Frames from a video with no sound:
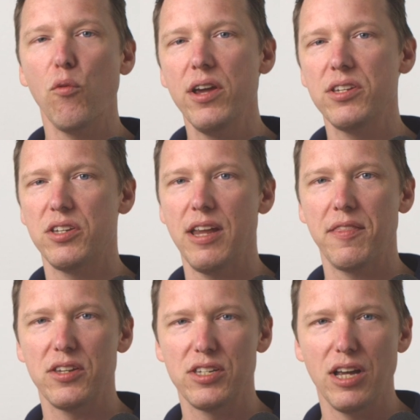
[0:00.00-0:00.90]
ways to
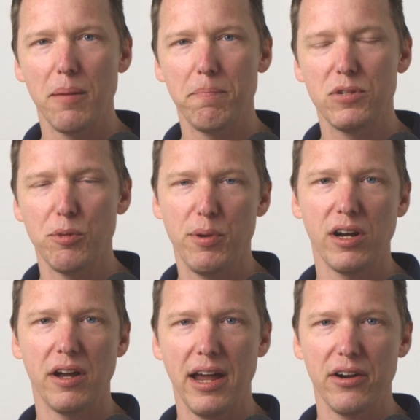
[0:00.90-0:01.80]
set this up
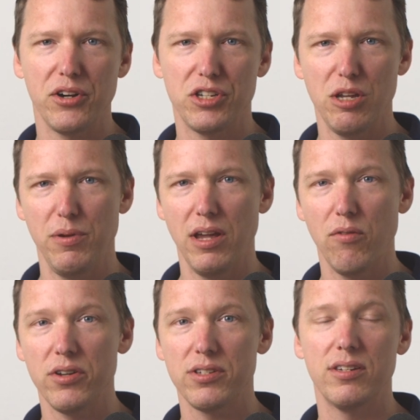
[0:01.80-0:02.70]
depending on how your CPA
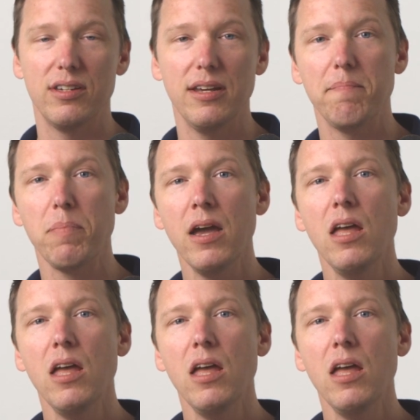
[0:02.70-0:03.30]
wants to see it.